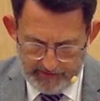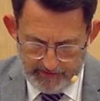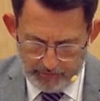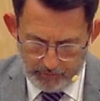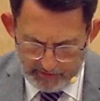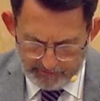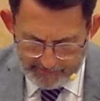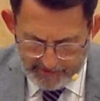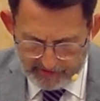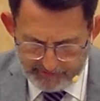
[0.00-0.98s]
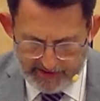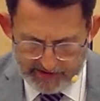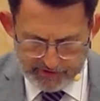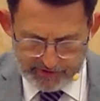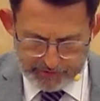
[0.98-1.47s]
And one of the
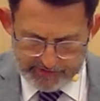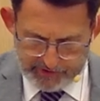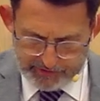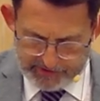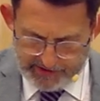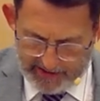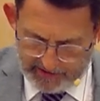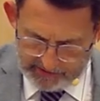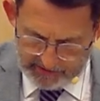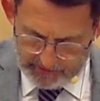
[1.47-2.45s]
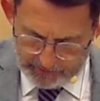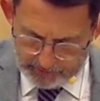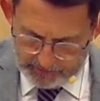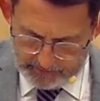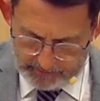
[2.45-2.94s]
malefactors, which was hanged,
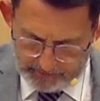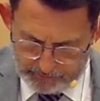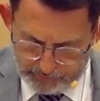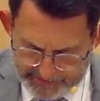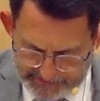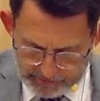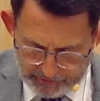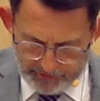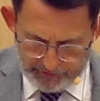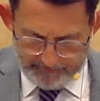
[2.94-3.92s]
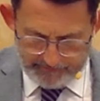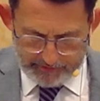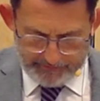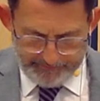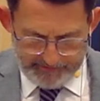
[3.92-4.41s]
reeled on him
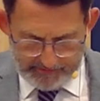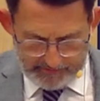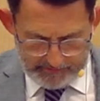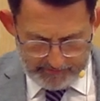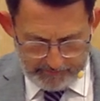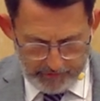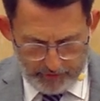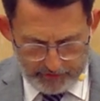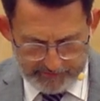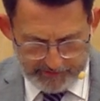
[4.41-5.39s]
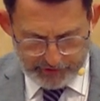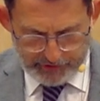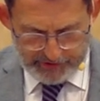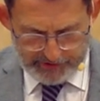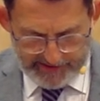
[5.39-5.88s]
or mocked him and
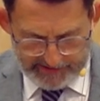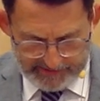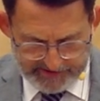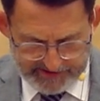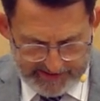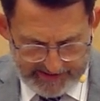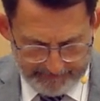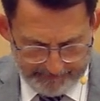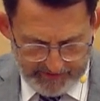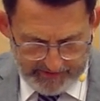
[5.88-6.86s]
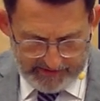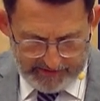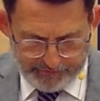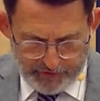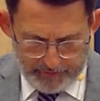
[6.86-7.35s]
shouted at him, saying,
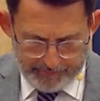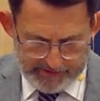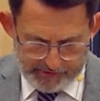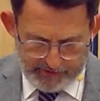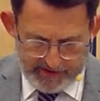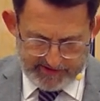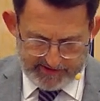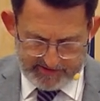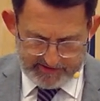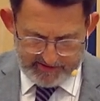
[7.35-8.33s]
If thou be Christ,